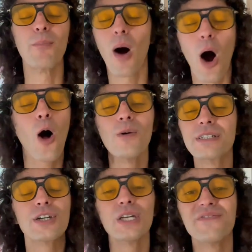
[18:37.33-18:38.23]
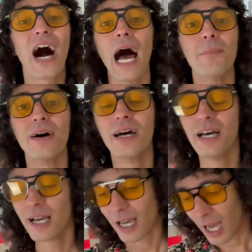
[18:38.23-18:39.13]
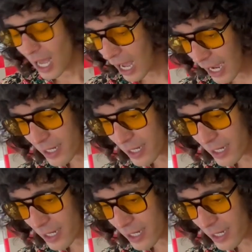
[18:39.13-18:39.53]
Paul was a good vibe. I